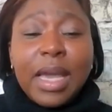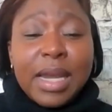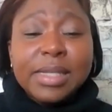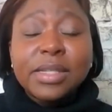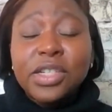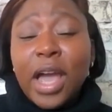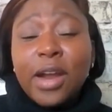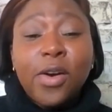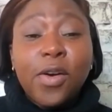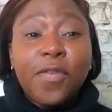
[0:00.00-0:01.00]
It is a
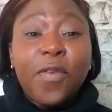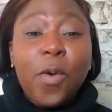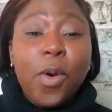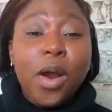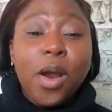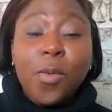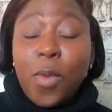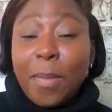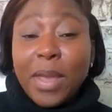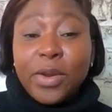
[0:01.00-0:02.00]
channel for
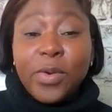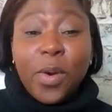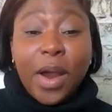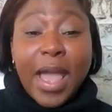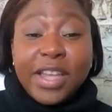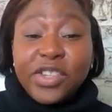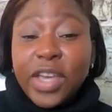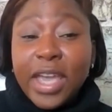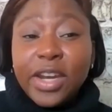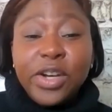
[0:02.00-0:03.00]
women who are
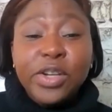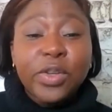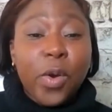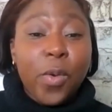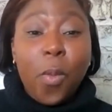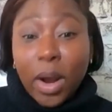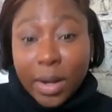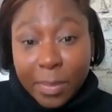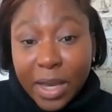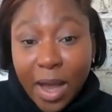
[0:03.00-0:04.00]
educators or
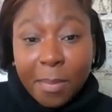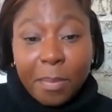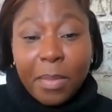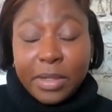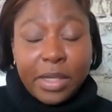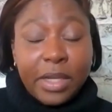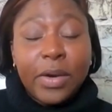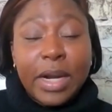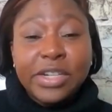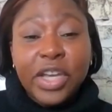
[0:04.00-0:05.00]
want to become,
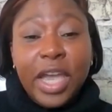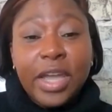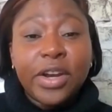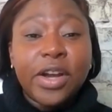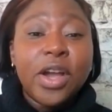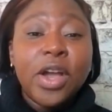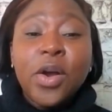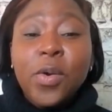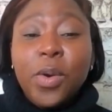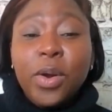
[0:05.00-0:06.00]
an educator,
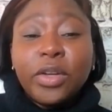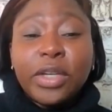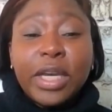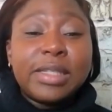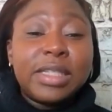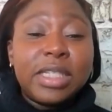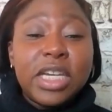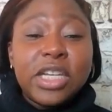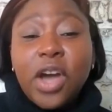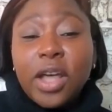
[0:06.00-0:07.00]
who are looking to
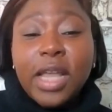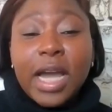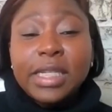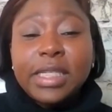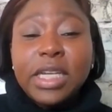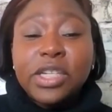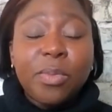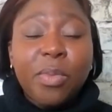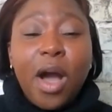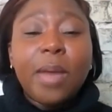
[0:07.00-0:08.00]
teach online, teach
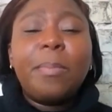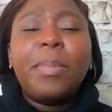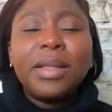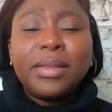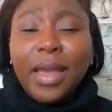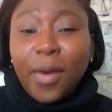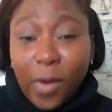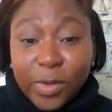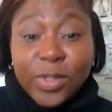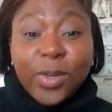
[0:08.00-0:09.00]
abroad, but they
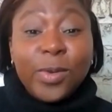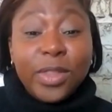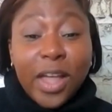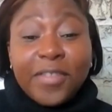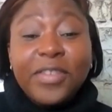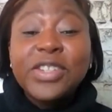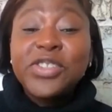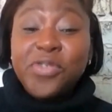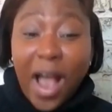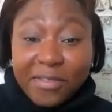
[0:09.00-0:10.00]
also love
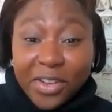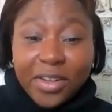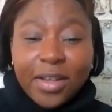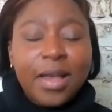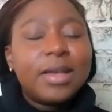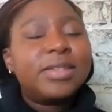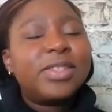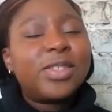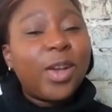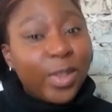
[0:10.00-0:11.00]
travel,
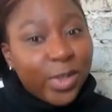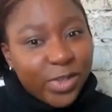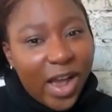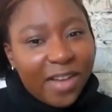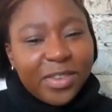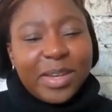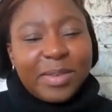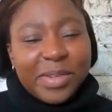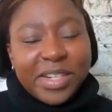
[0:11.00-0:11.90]
solo travel in